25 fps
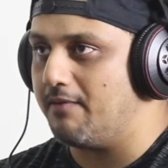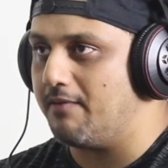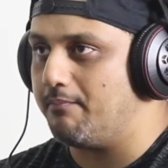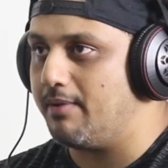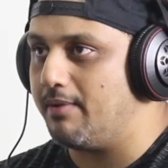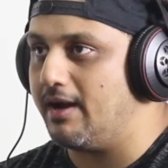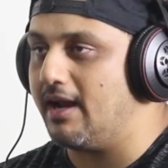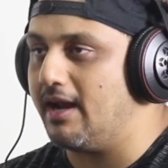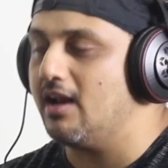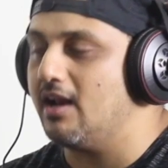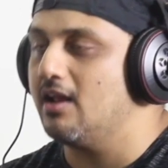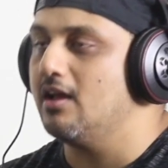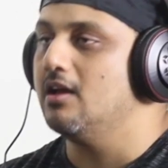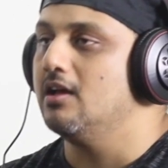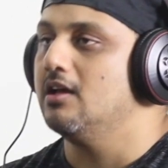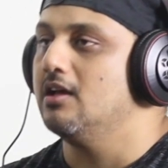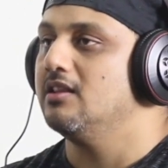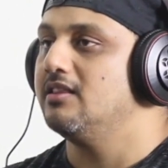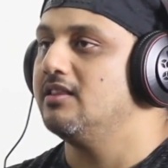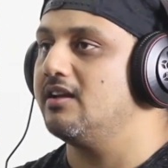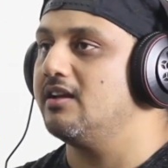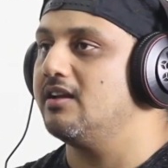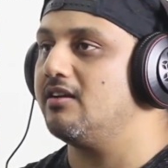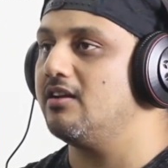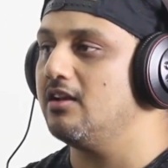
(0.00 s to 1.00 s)
but
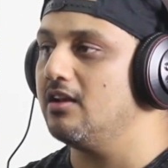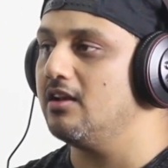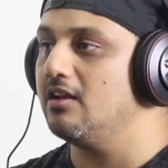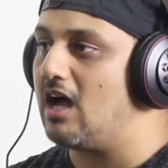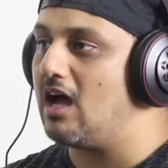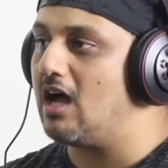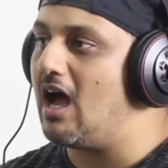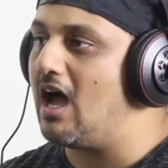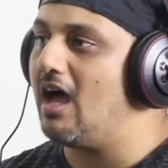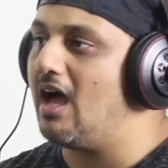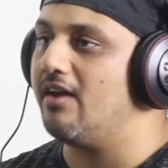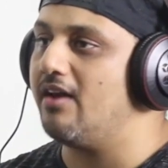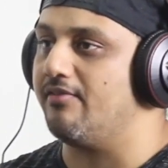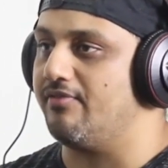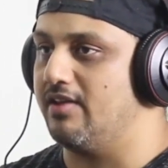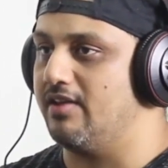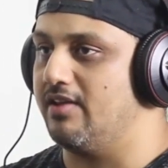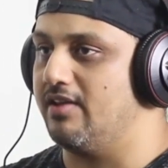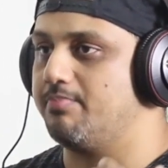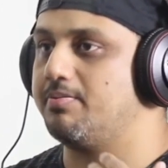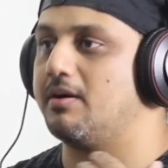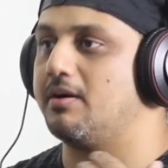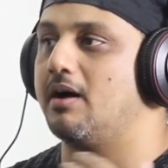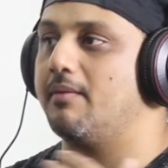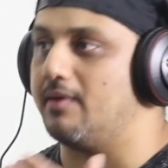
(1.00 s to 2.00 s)
there are a lot of
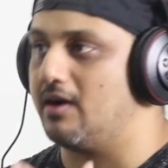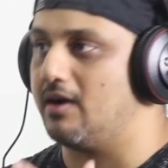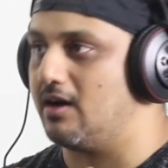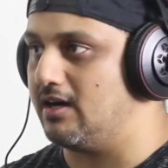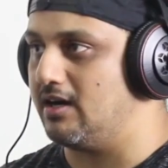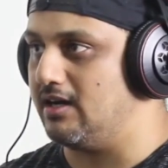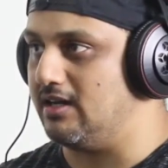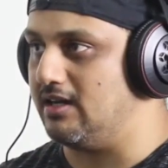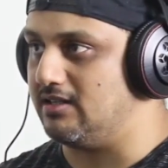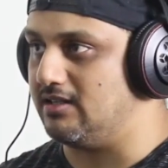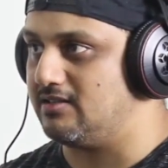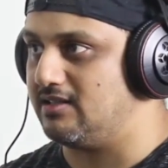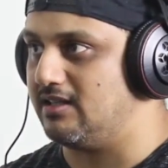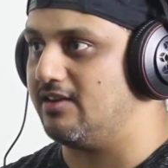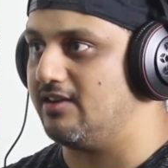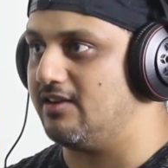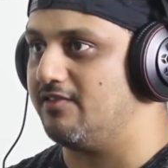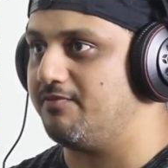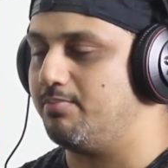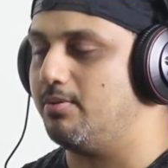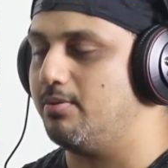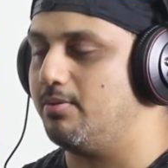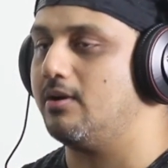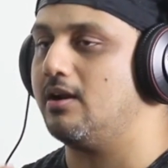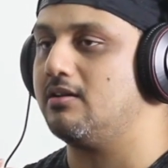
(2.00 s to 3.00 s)
hip hop artists that have
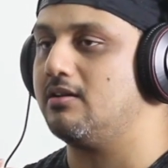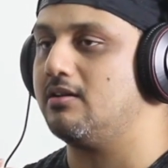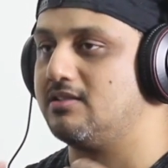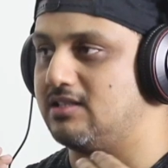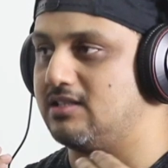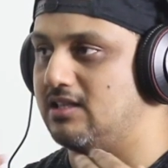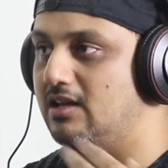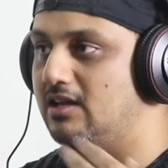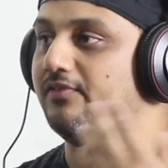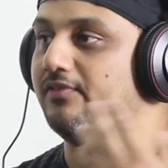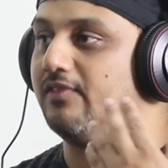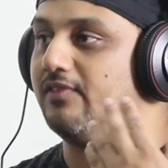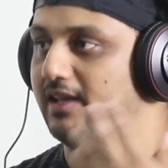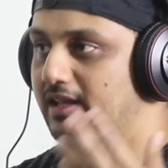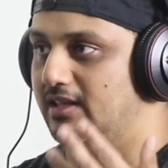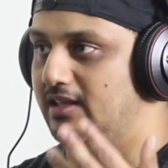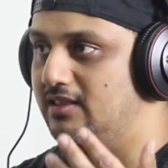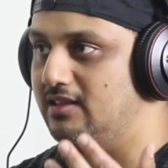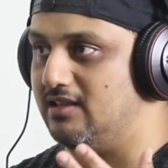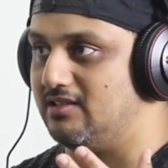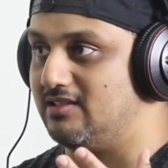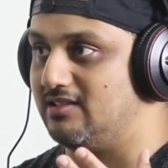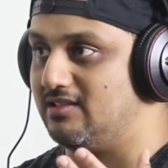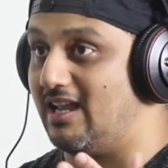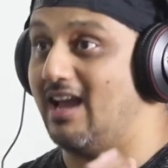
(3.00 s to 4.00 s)
put out stuff like
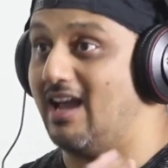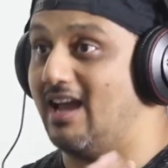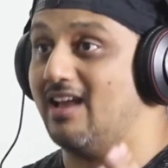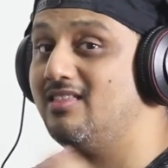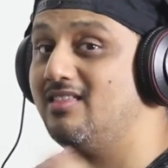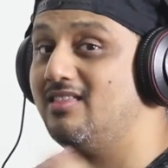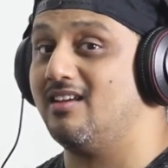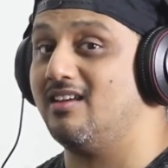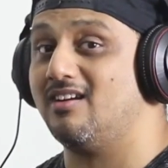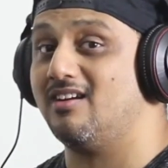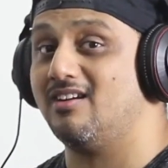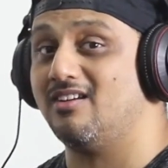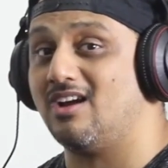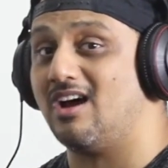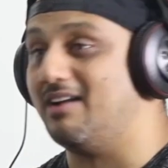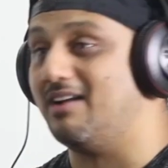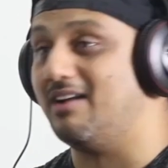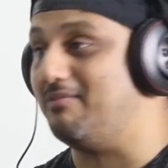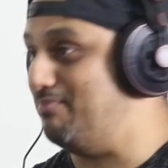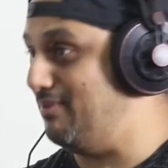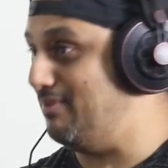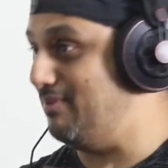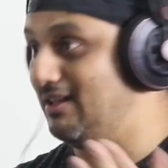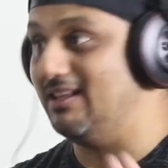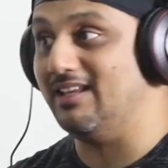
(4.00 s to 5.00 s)
this, and they're
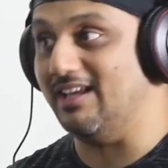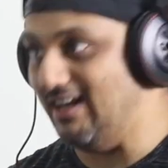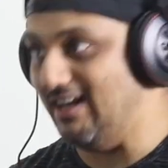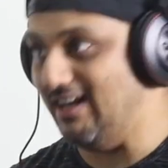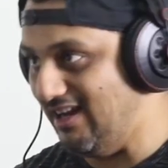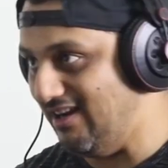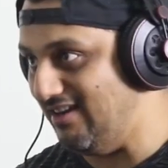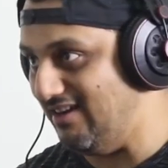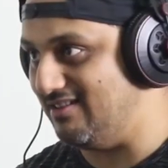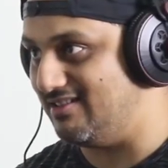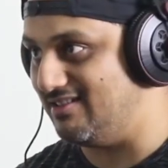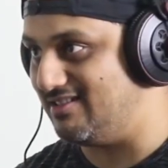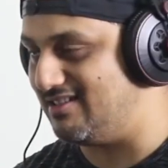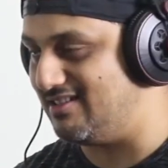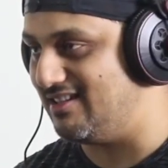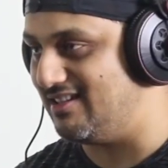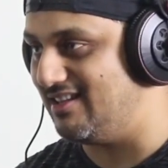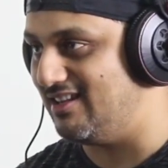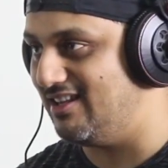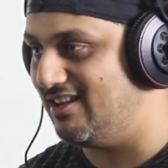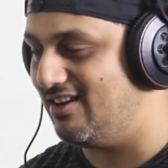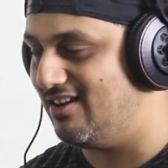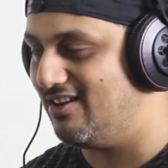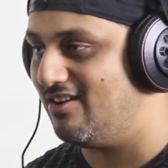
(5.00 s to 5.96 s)
not billionaires. You